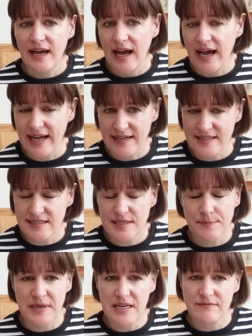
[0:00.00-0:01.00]
hadn't
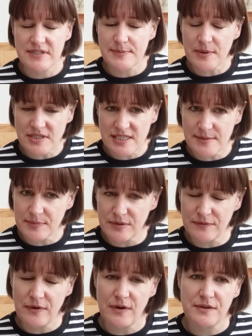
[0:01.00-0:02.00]
been responsible
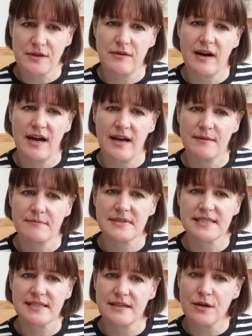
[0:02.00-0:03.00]
for the
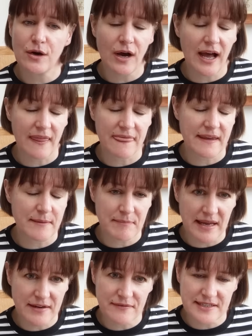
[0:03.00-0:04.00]
crimes, nor had they
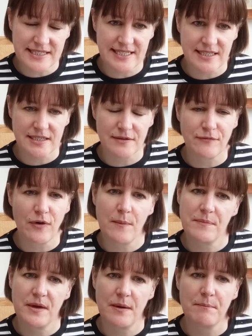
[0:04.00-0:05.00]
benefited from
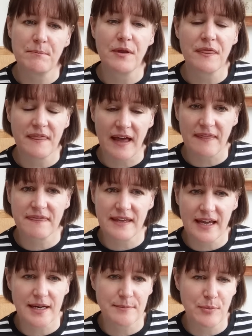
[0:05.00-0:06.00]
them, but that they
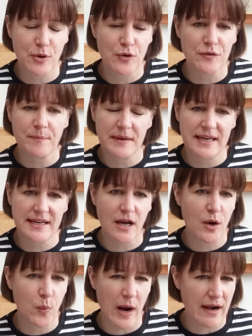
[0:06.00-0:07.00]
had both been
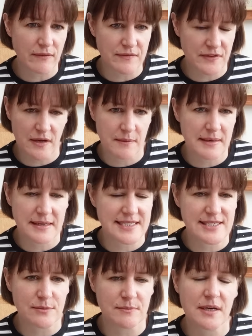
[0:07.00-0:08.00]
aware of them in
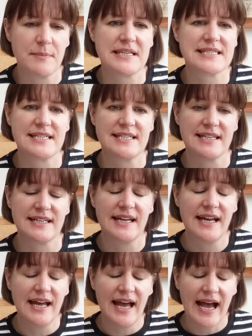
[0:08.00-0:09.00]
some capacity
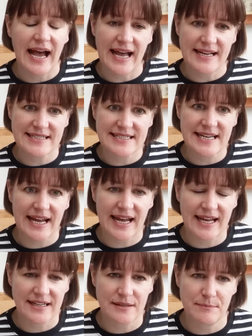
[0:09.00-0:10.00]
and
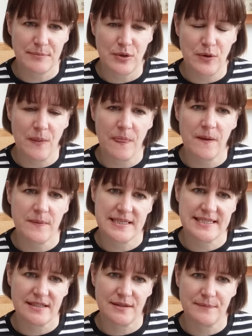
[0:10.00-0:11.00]
hadn't blown the
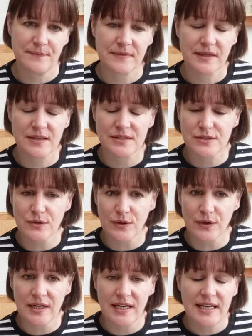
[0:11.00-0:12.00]
whistle.
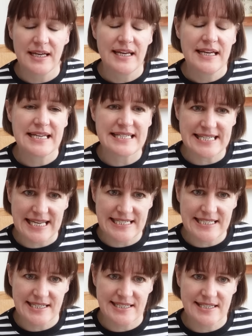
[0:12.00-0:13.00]
So he
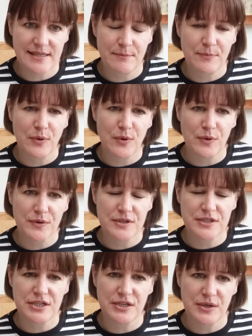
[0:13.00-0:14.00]
sentenced them both
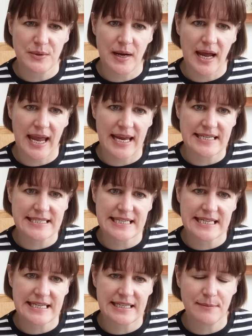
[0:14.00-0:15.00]
to
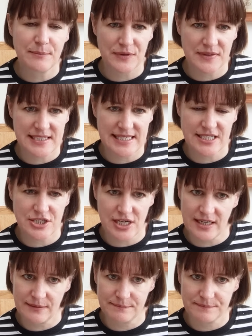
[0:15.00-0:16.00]
18 months in
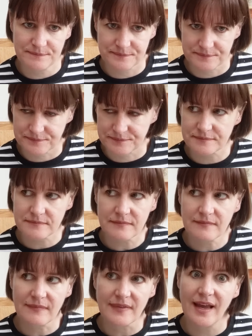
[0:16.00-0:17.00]
jail.
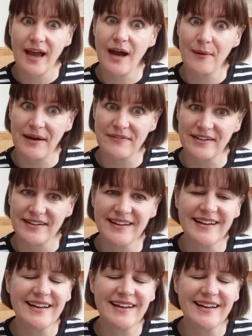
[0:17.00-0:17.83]
However,